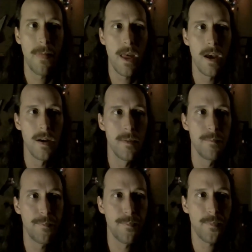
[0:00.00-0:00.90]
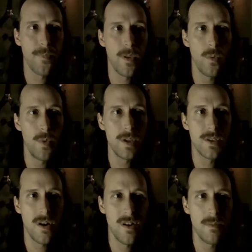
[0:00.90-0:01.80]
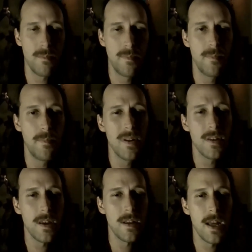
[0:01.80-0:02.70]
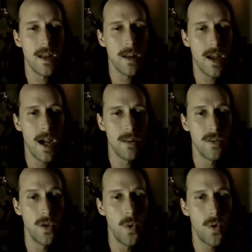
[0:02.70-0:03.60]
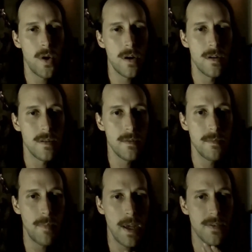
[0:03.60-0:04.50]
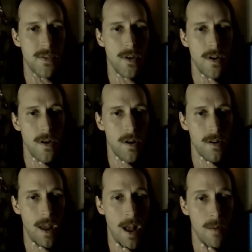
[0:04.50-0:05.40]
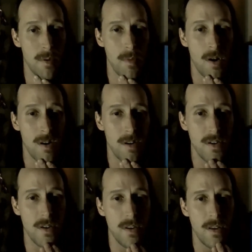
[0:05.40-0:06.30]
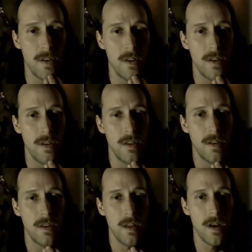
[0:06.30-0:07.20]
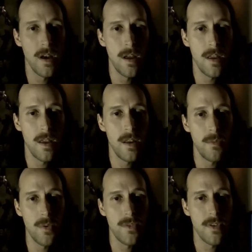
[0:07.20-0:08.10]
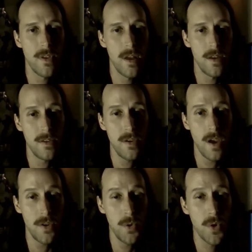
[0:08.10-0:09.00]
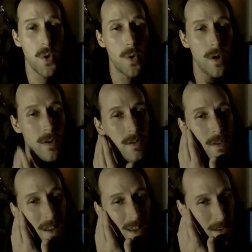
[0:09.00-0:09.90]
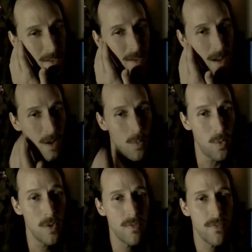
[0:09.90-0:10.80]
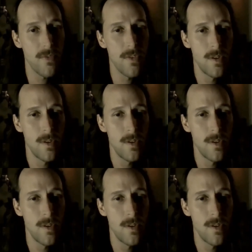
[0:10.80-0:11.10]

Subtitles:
We started building like a kind of lore based on our album art. And it was a unicorn and a wolf.